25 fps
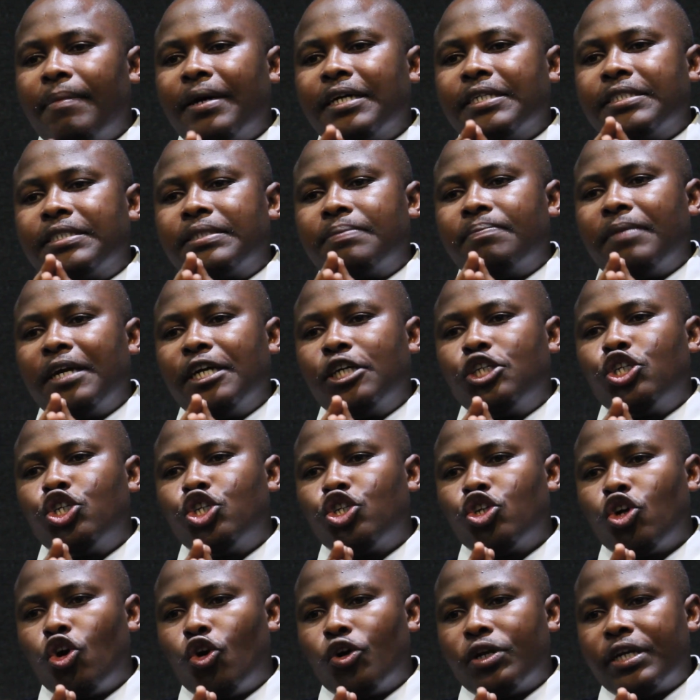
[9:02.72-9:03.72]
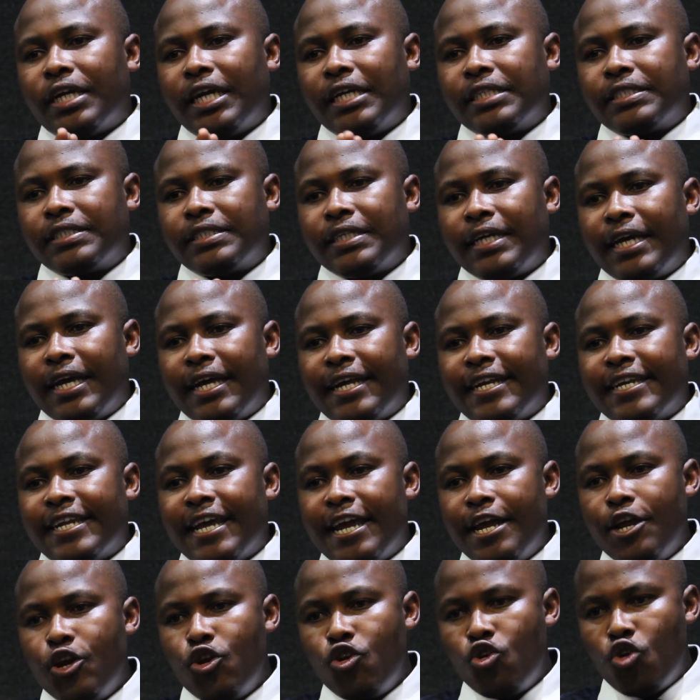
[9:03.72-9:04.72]
must make sure that
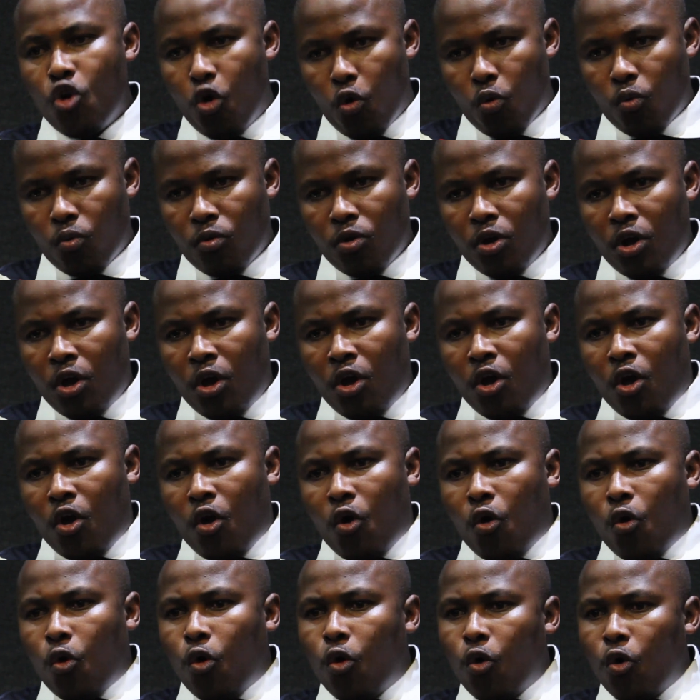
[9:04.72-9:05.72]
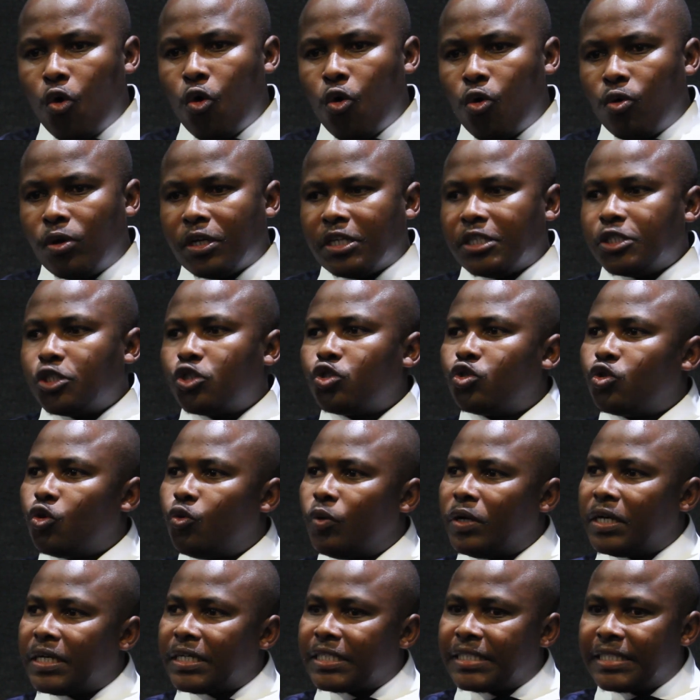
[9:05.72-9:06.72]
they know who is
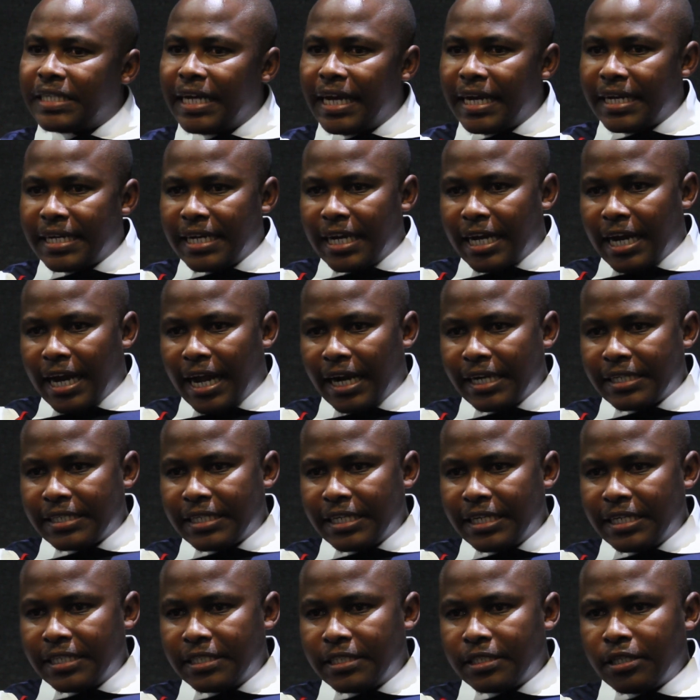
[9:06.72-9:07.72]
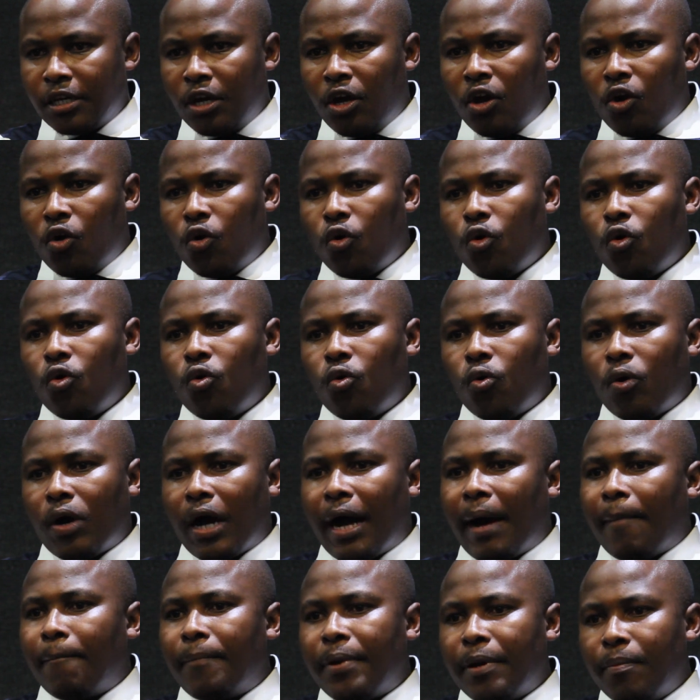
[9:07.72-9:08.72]
doing technical things, who
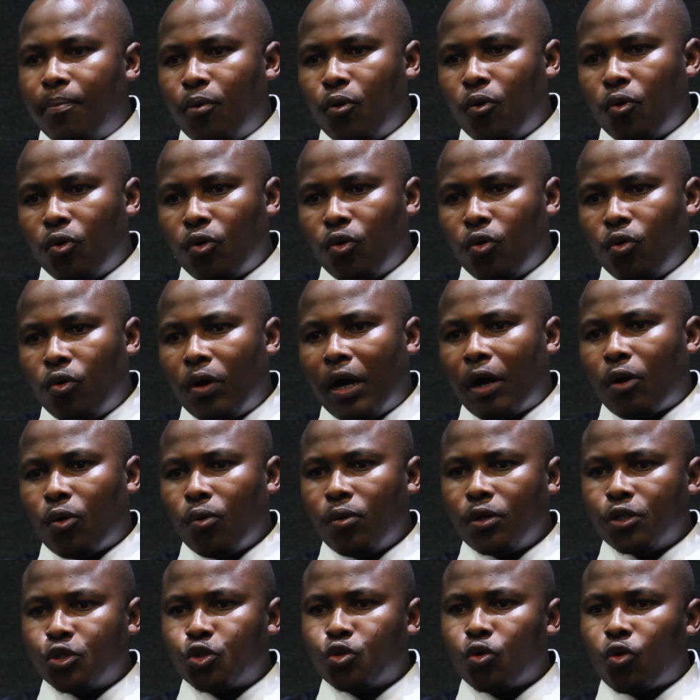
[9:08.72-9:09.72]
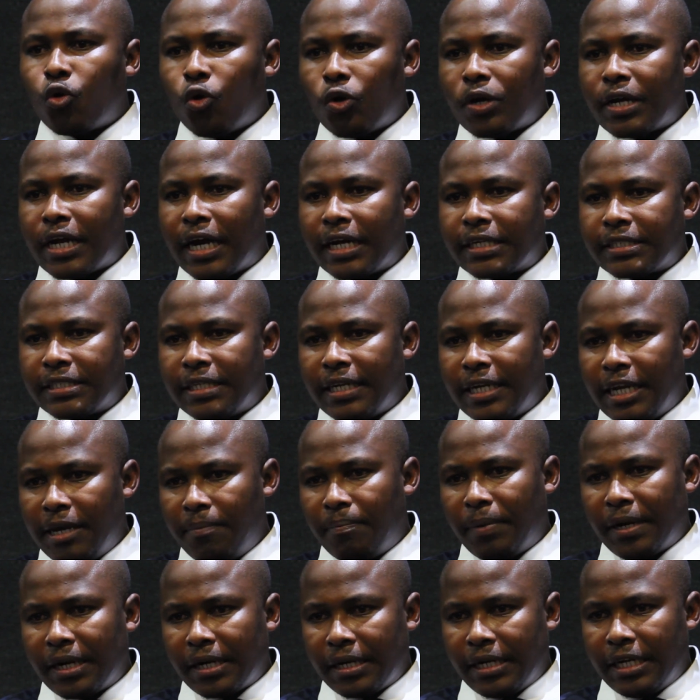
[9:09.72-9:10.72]
are people who are going to conduct
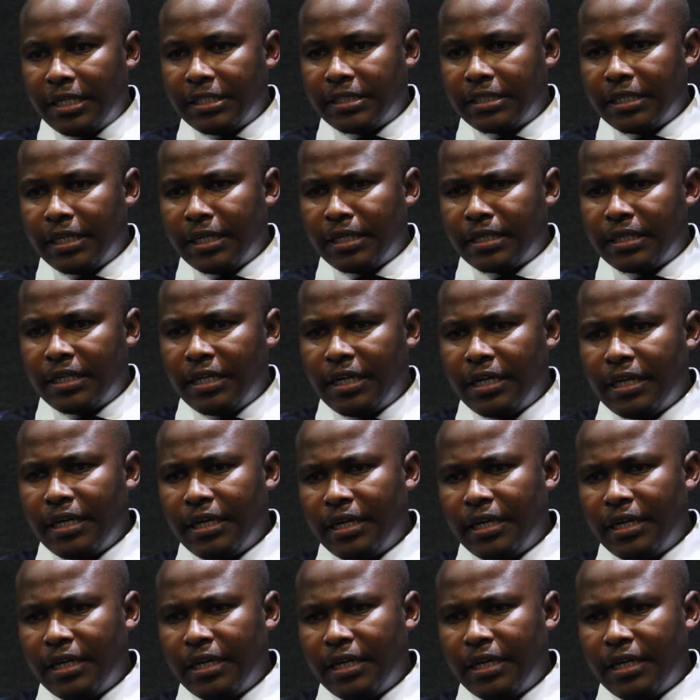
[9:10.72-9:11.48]
labor-related